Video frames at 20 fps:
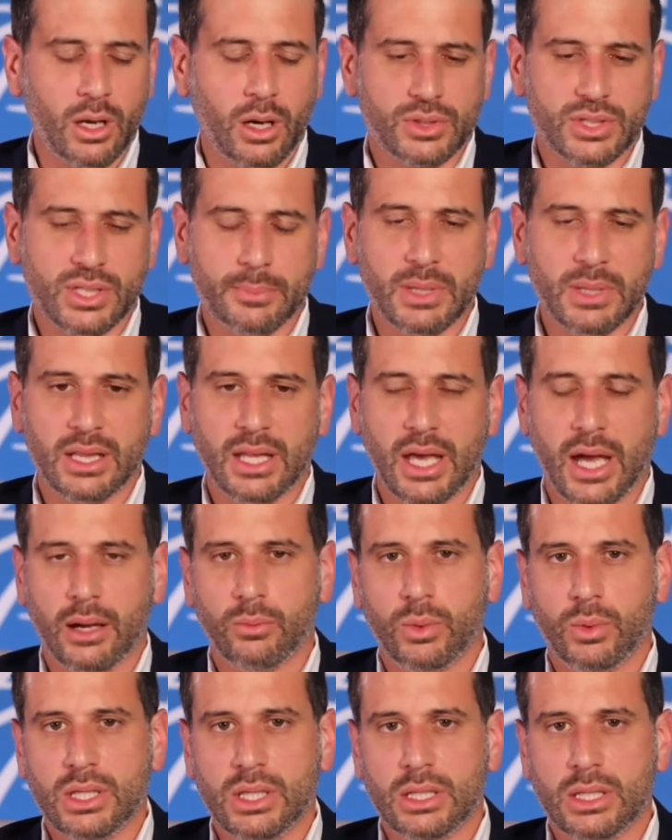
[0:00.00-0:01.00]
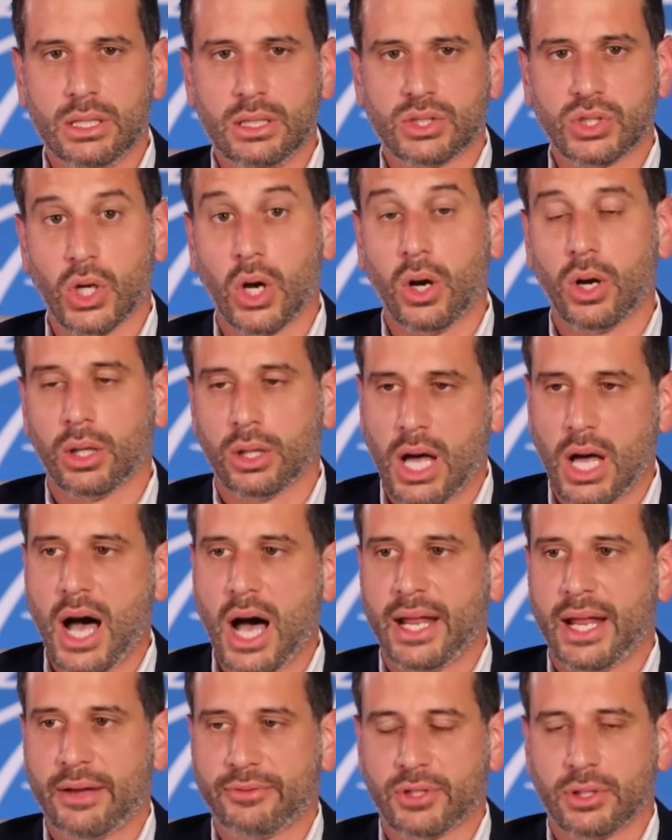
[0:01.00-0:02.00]
something that we saw a
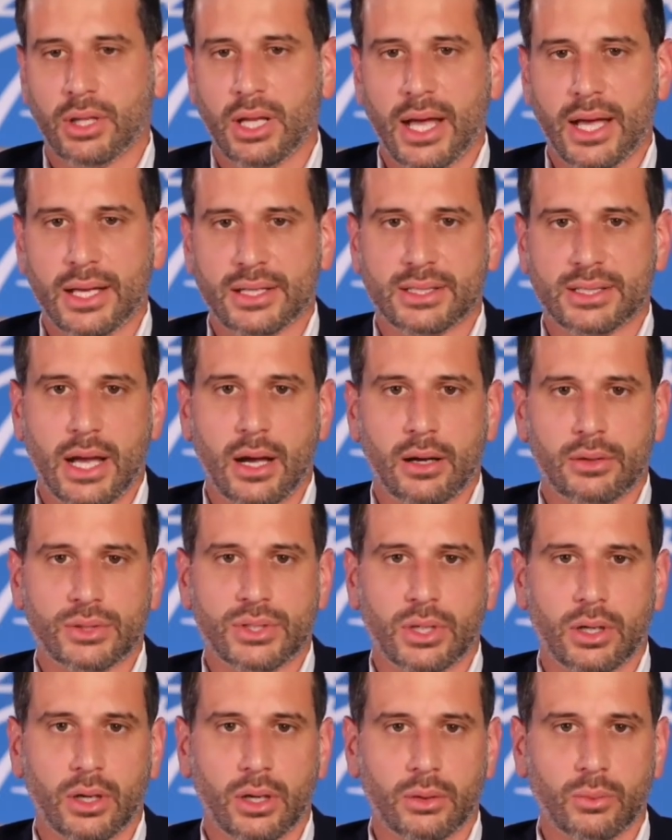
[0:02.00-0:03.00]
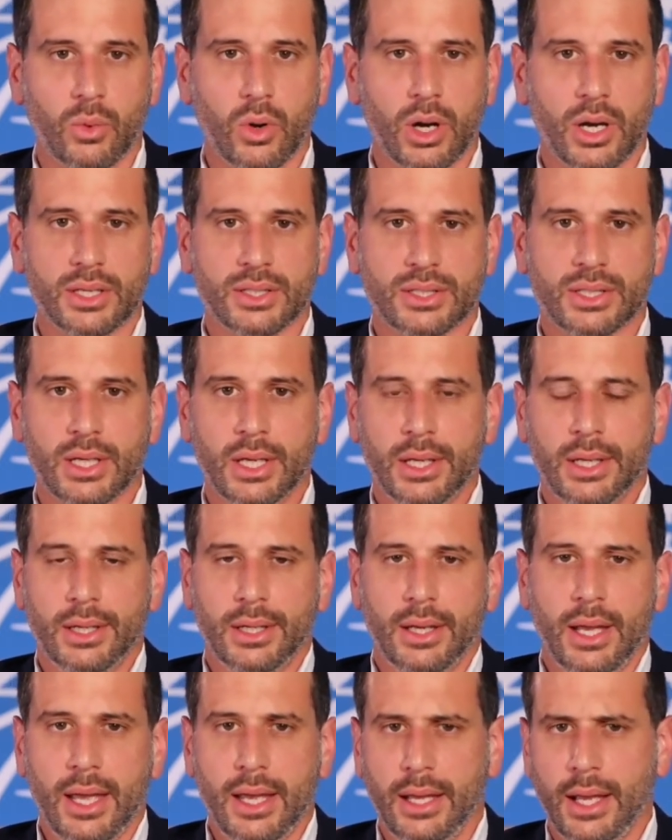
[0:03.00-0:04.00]
lot after the last downturn was
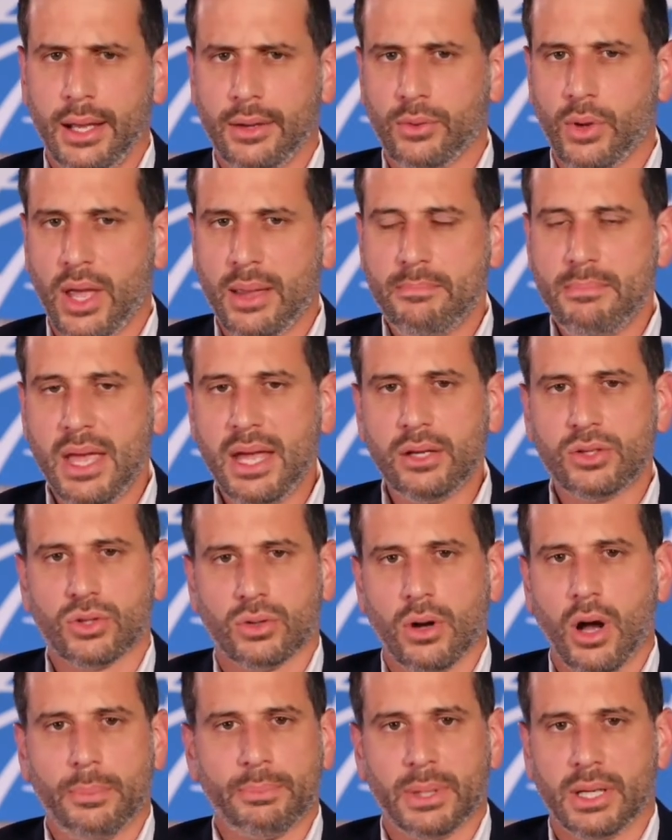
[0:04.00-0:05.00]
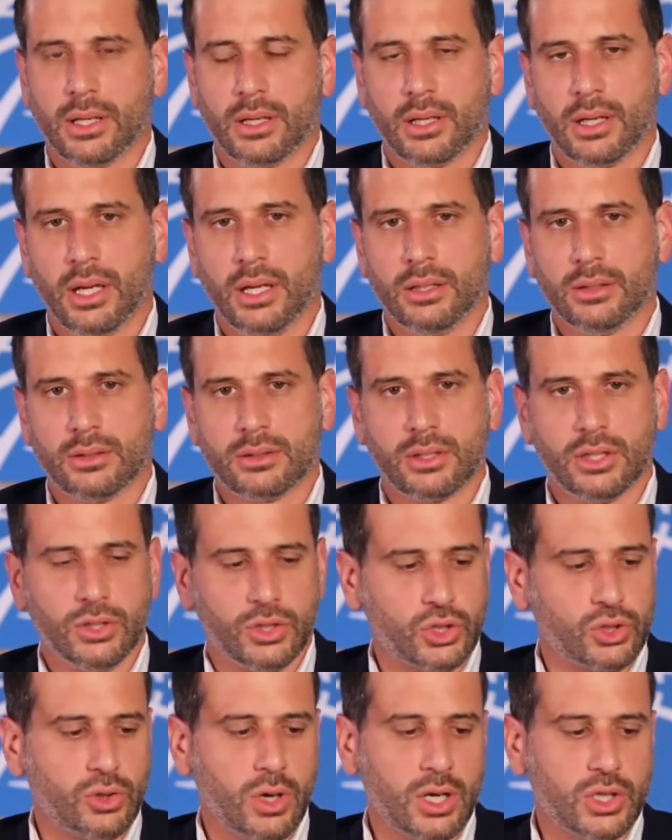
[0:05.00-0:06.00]
a major upping in
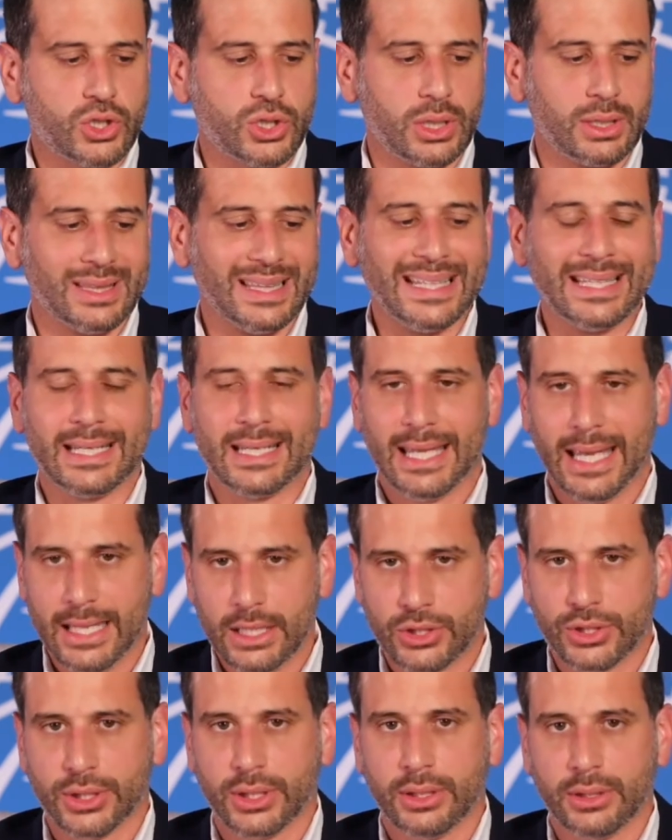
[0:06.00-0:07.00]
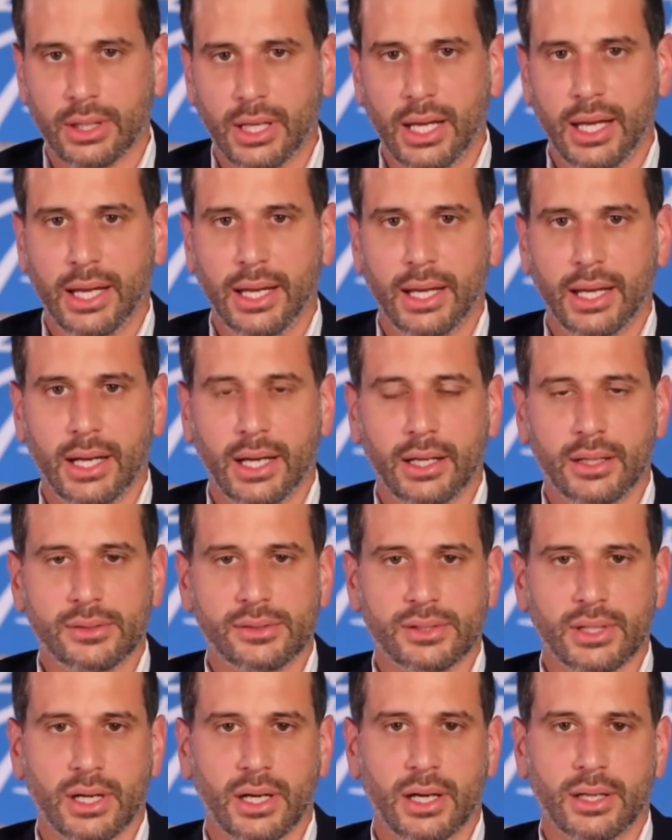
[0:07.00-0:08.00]
construction litigation
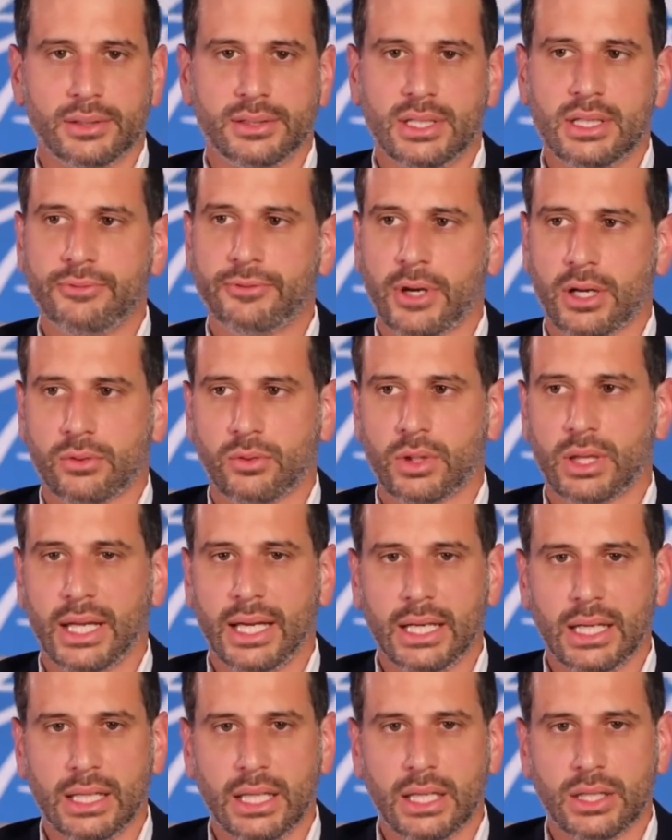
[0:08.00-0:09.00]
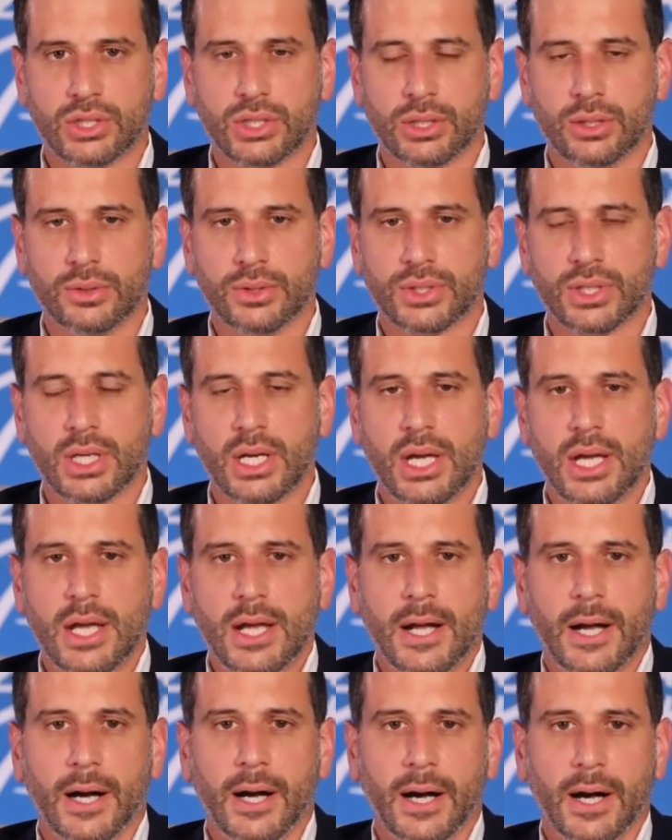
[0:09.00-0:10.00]
and defect related issues.
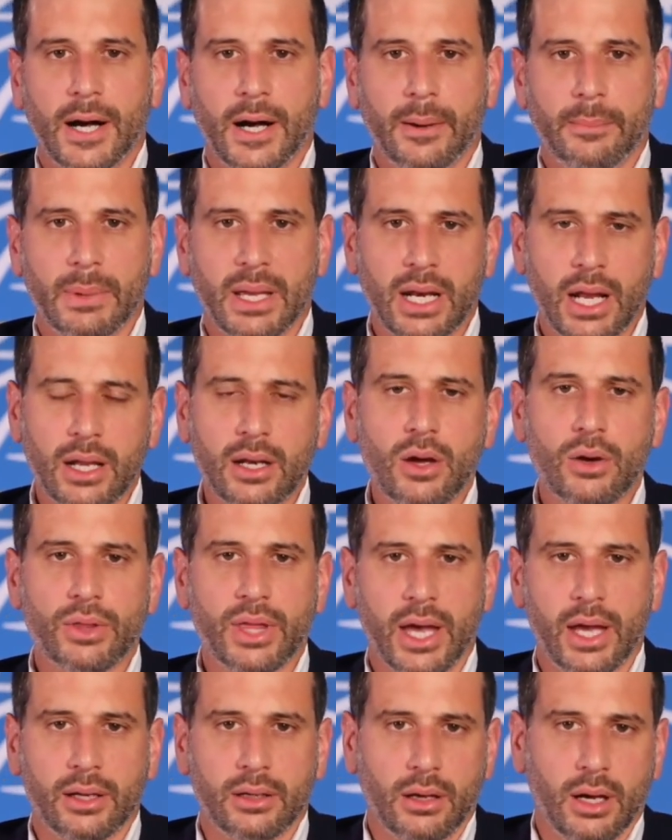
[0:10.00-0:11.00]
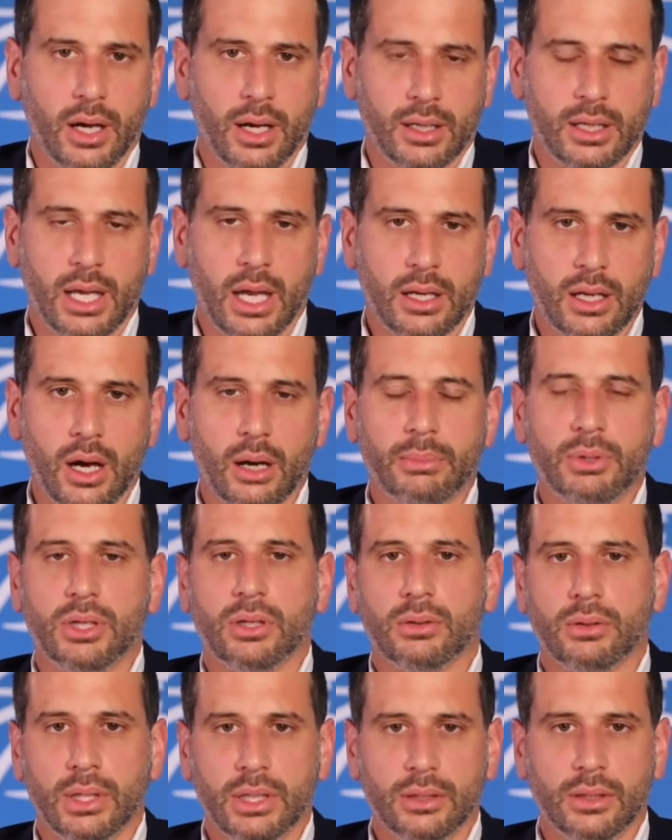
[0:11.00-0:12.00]
And I know that
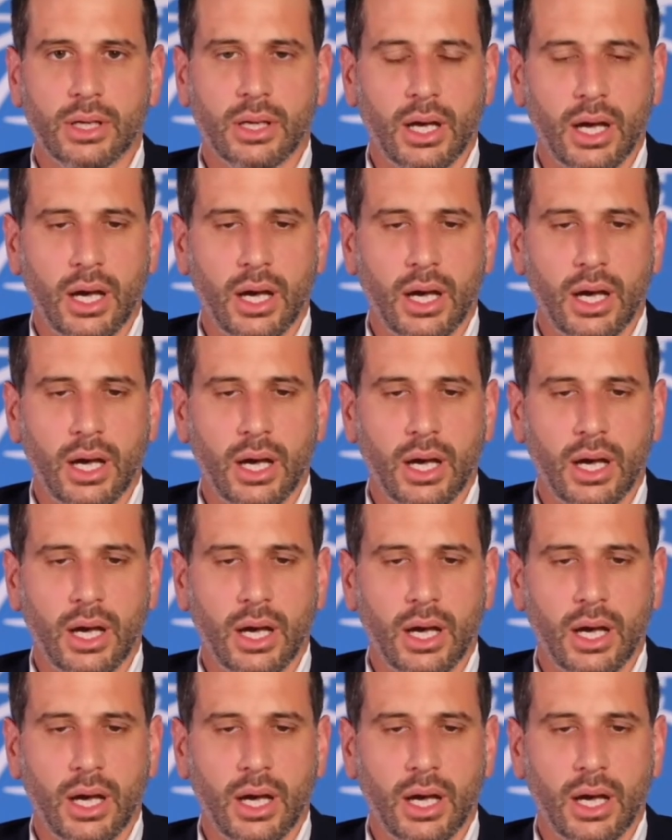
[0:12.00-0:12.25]
KW